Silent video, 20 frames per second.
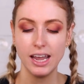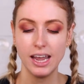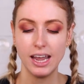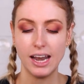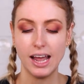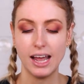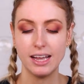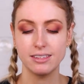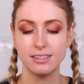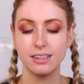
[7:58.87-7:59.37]

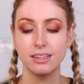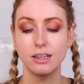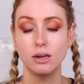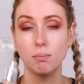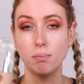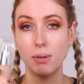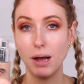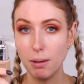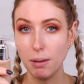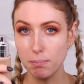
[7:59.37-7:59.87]
It has a
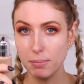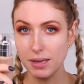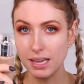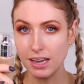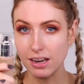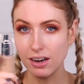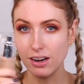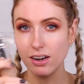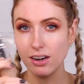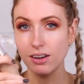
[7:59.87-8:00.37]
little pump
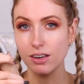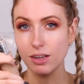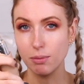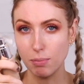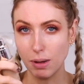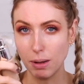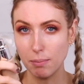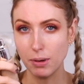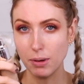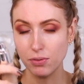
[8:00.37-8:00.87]
here. You
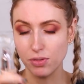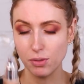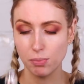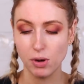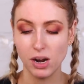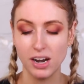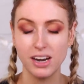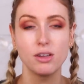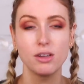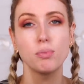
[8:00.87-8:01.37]
pump out the
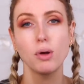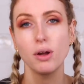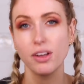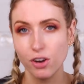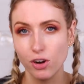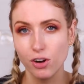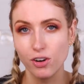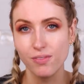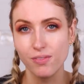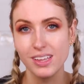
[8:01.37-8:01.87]
product. You probably
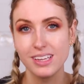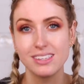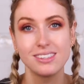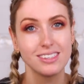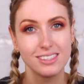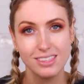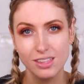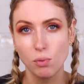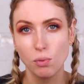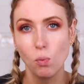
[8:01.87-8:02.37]
heard of this.
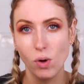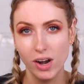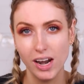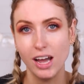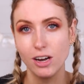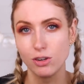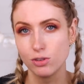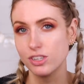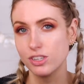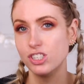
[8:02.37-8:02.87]
This is the
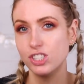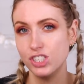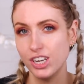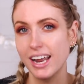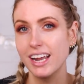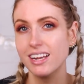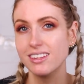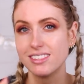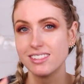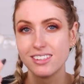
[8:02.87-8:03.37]
100
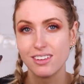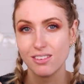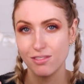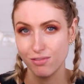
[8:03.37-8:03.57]
Shades